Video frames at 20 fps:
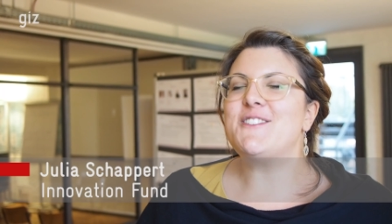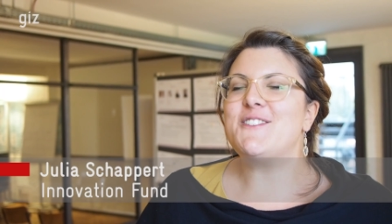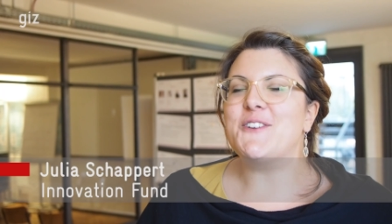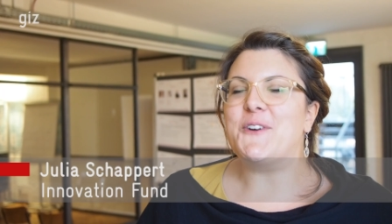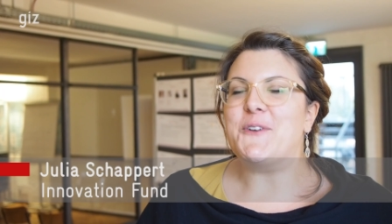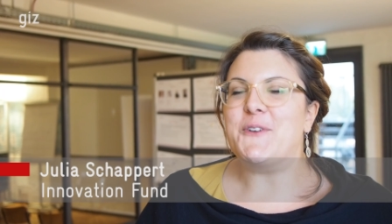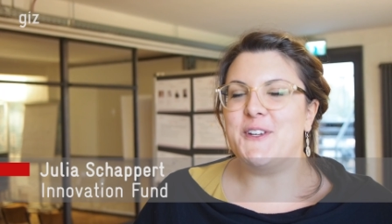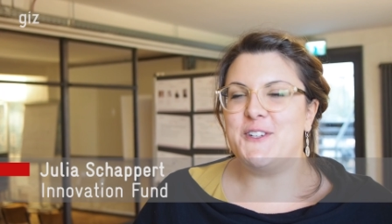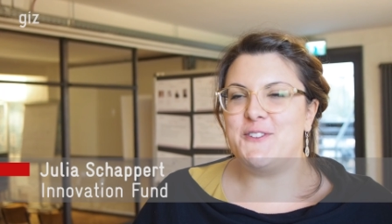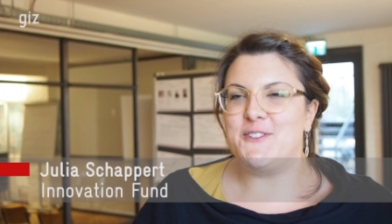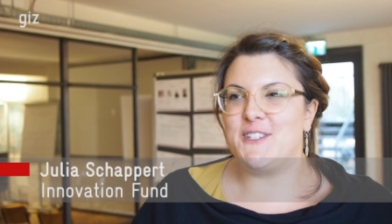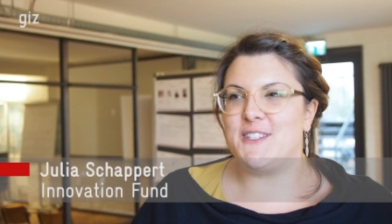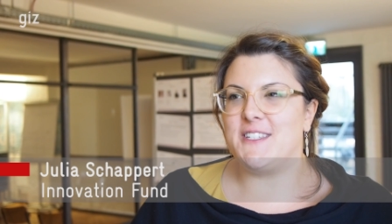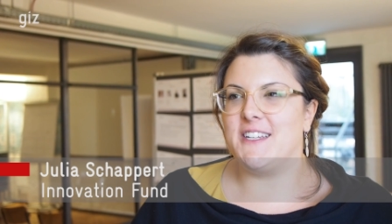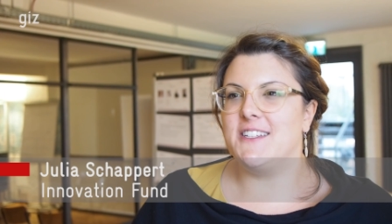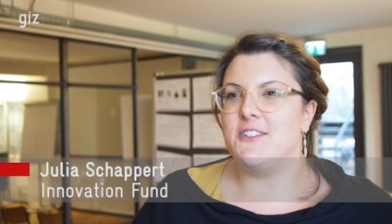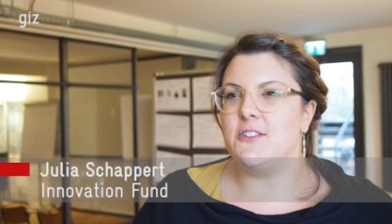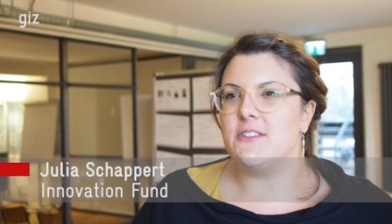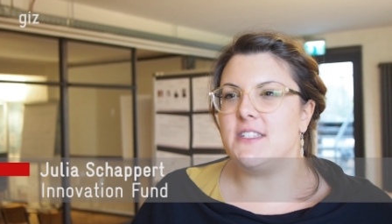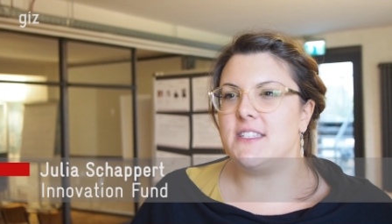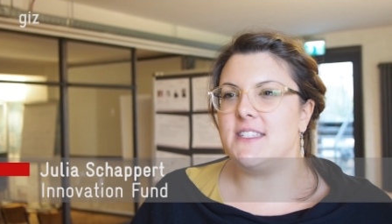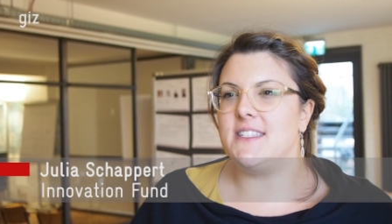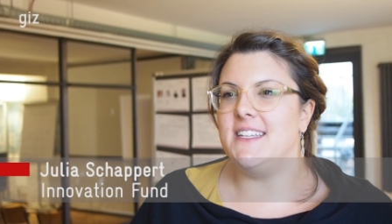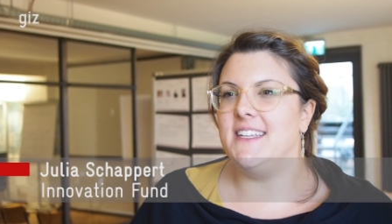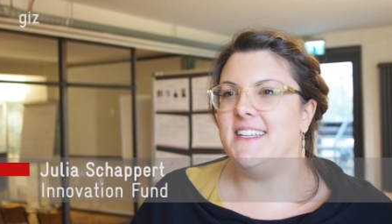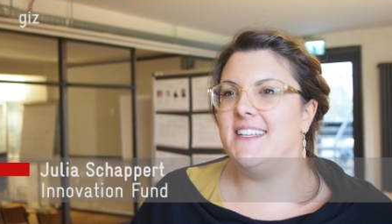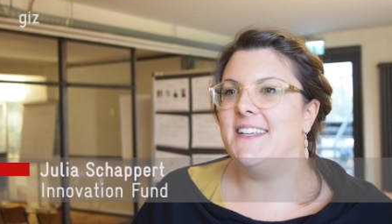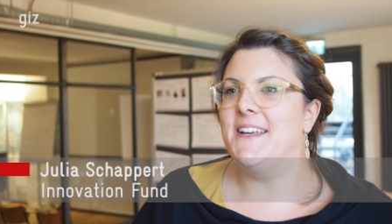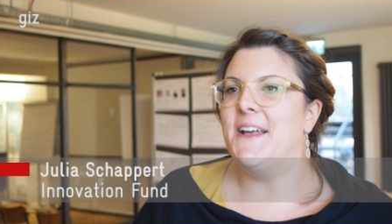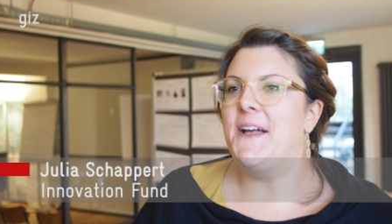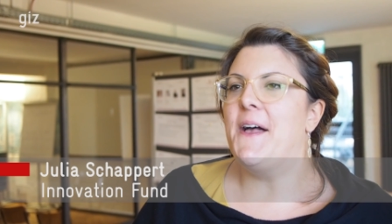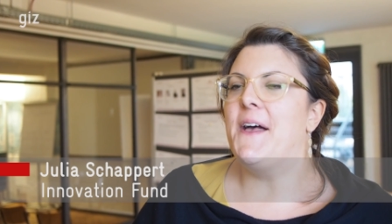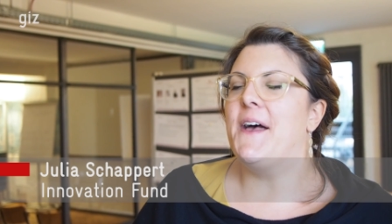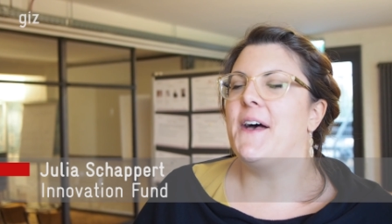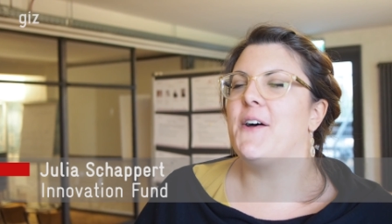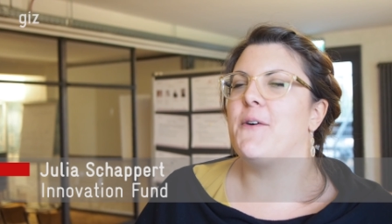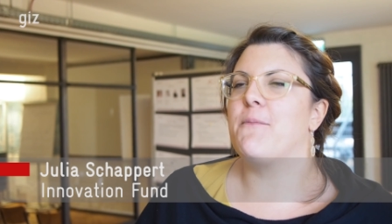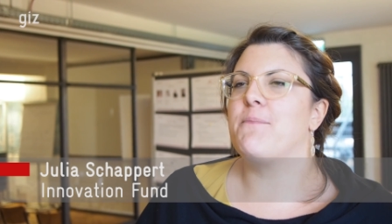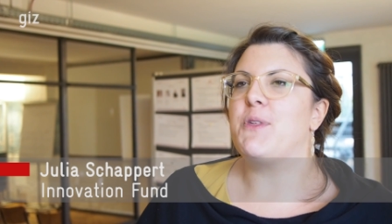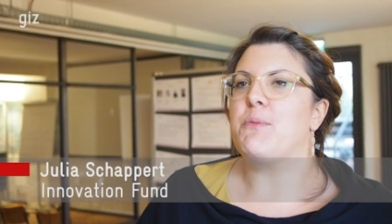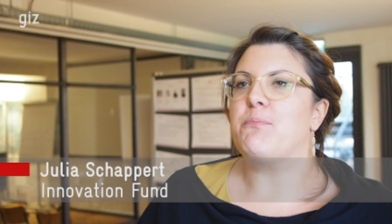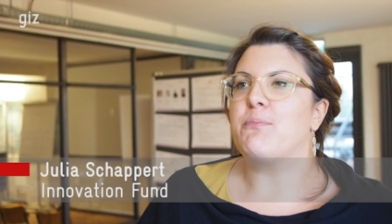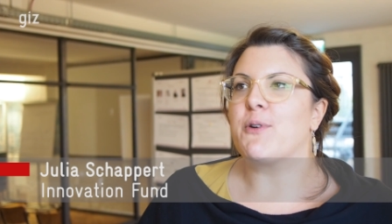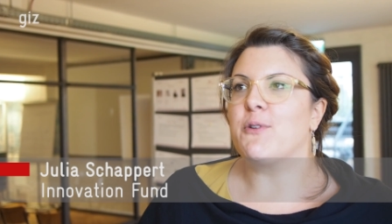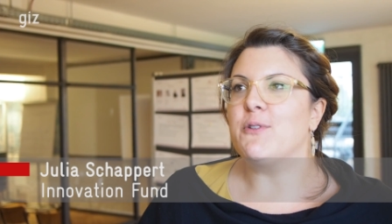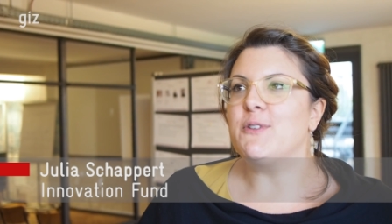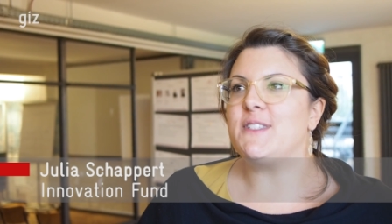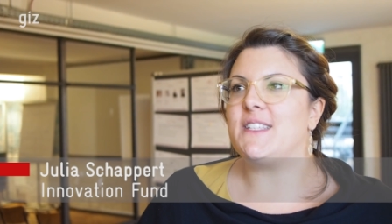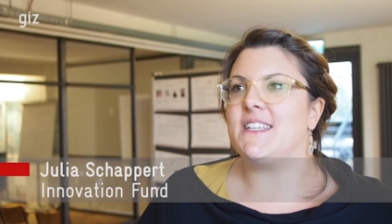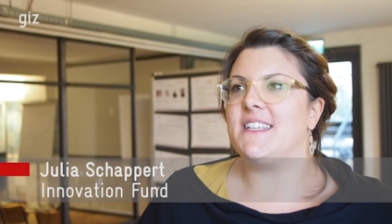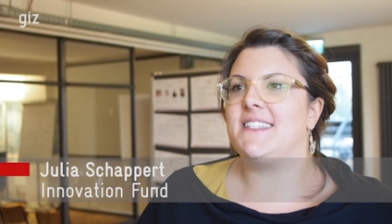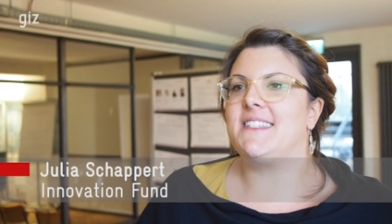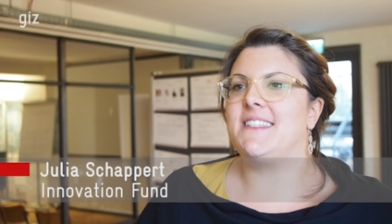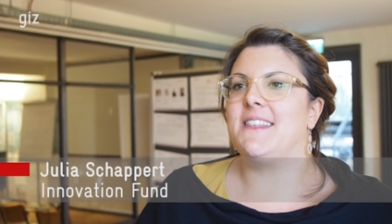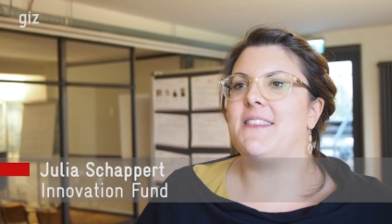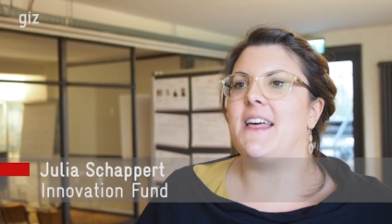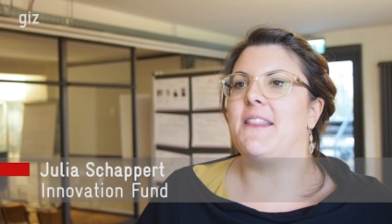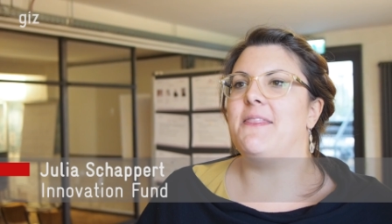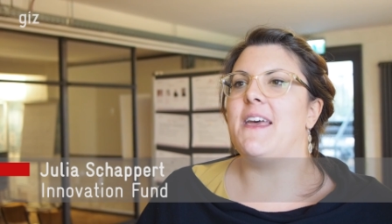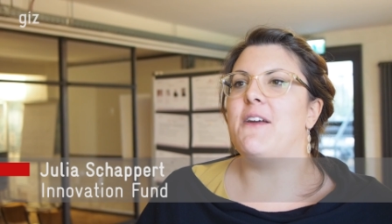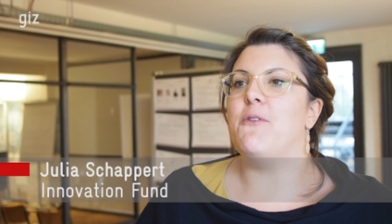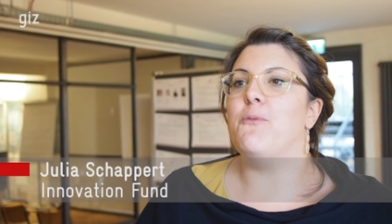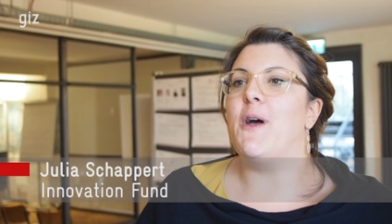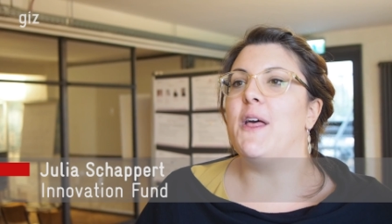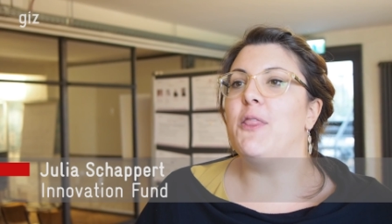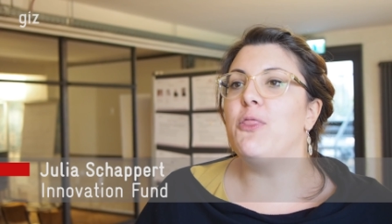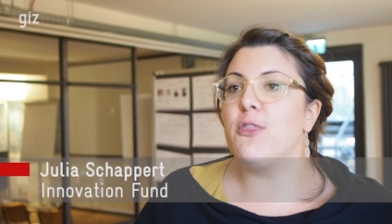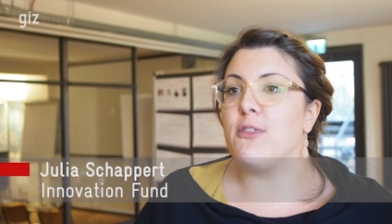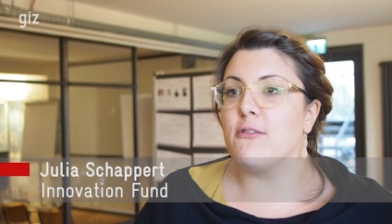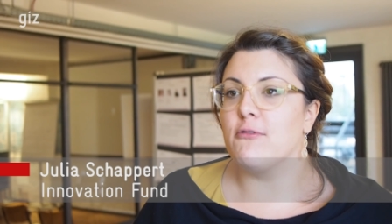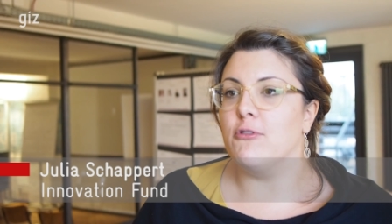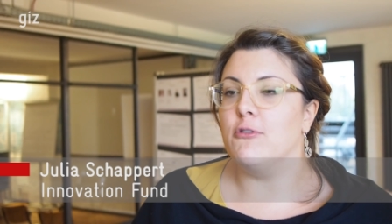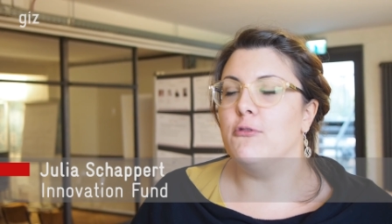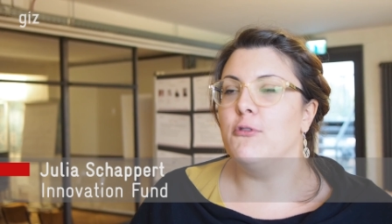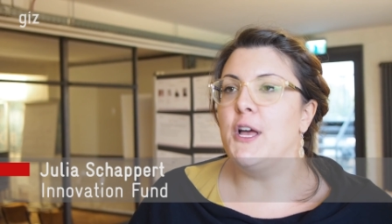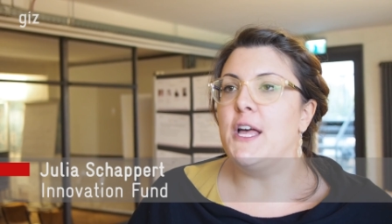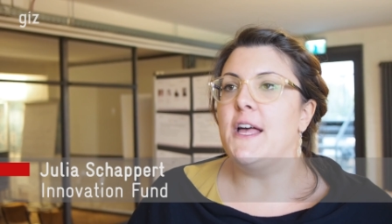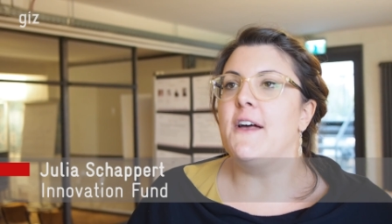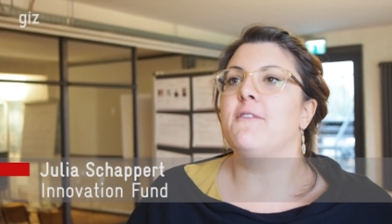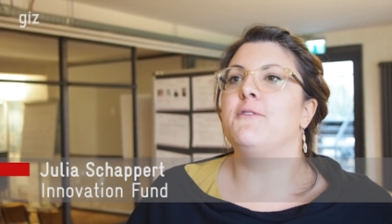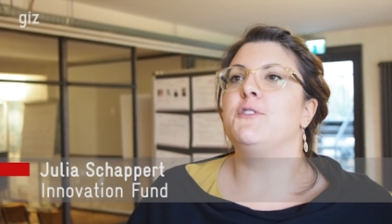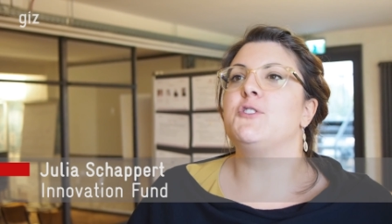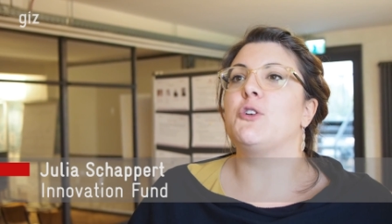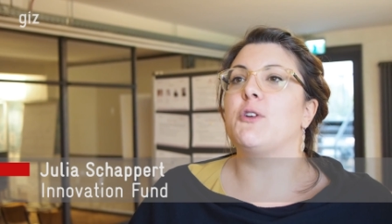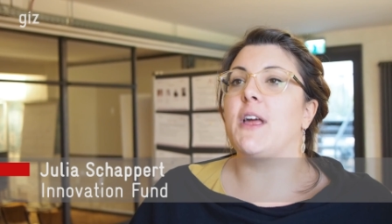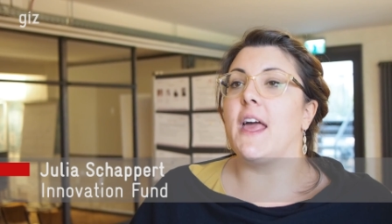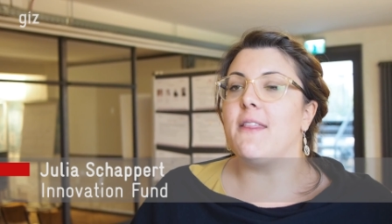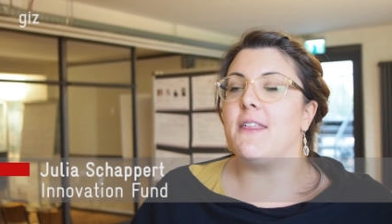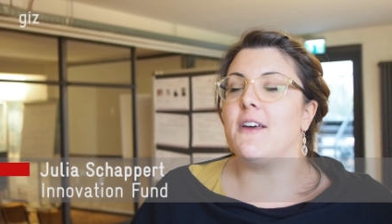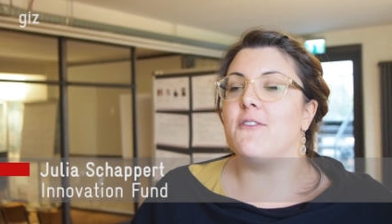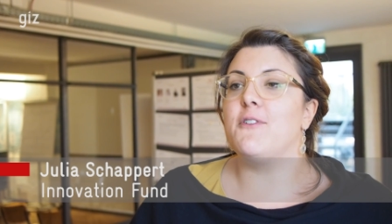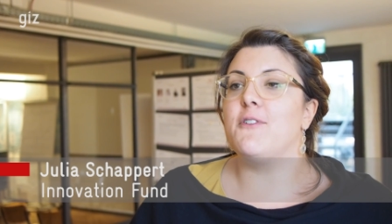so interesting to see the process that they went through, together